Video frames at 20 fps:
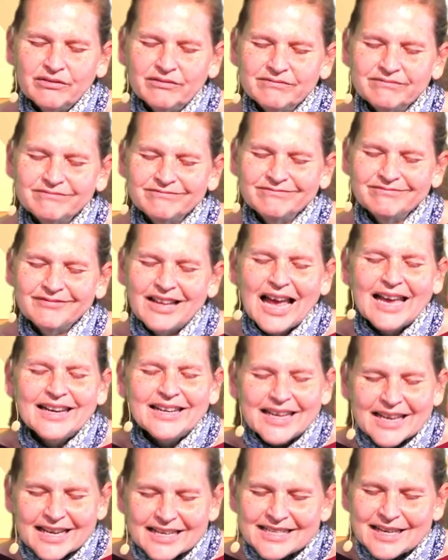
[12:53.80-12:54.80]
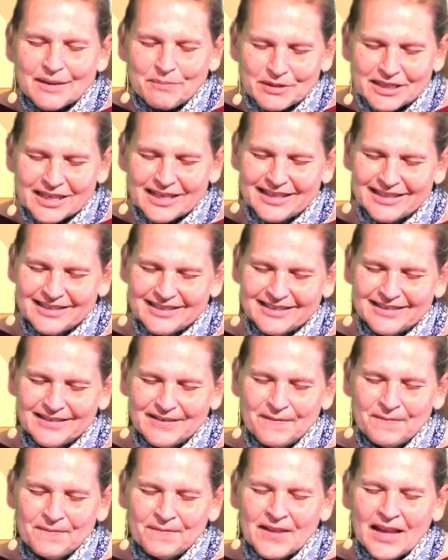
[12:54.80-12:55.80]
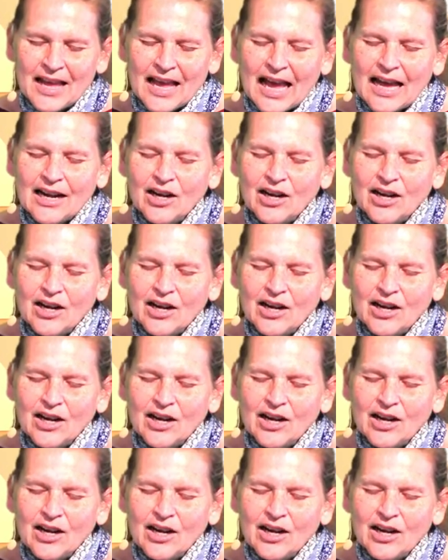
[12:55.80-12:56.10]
And he accepted it. And Lord,